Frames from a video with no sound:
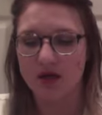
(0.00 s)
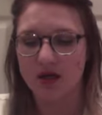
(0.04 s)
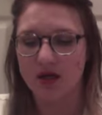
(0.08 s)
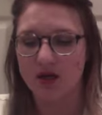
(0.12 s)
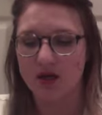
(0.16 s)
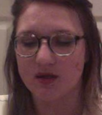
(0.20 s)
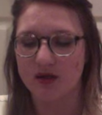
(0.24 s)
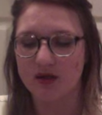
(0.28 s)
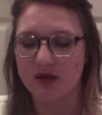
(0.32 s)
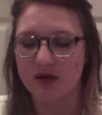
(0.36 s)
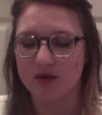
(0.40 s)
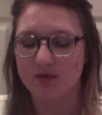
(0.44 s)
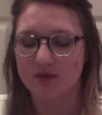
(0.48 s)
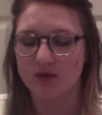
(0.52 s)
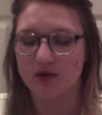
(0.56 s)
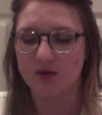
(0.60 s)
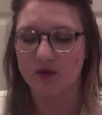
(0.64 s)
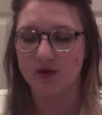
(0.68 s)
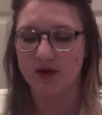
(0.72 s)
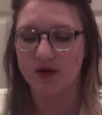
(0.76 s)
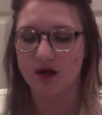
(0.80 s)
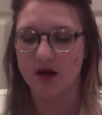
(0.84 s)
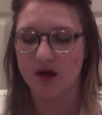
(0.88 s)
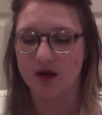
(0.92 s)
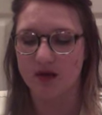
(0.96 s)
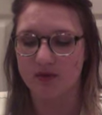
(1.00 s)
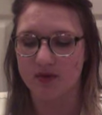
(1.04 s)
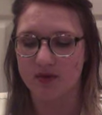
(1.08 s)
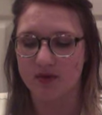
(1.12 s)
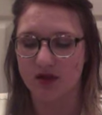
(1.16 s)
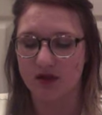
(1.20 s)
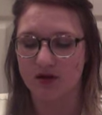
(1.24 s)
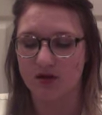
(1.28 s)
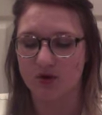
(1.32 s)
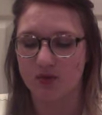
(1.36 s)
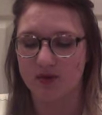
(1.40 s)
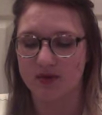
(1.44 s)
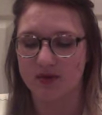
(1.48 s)
I'm not going to put one on, but I
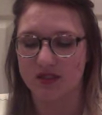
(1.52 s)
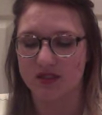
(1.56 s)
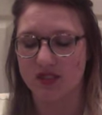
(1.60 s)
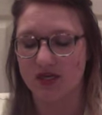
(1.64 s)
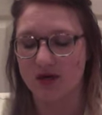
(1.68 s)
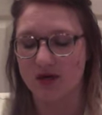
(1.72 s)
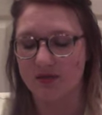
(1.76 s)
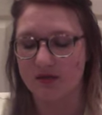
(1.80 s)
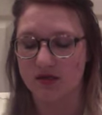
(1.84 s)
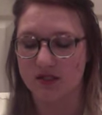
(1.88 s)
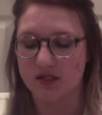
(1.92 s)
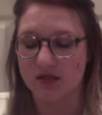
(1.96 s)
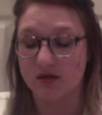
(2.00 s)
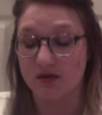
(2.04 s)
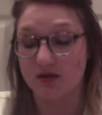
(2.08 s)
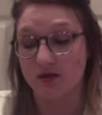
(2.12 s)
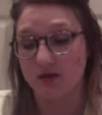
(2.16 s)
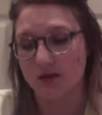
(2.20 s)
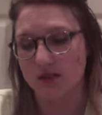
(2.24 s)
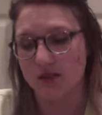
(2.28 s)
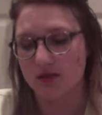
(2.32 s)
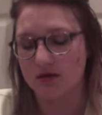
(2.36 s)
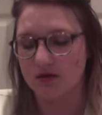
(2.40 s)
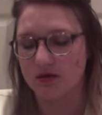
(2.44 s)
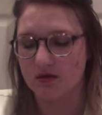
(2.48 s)
can open this up because I'll use it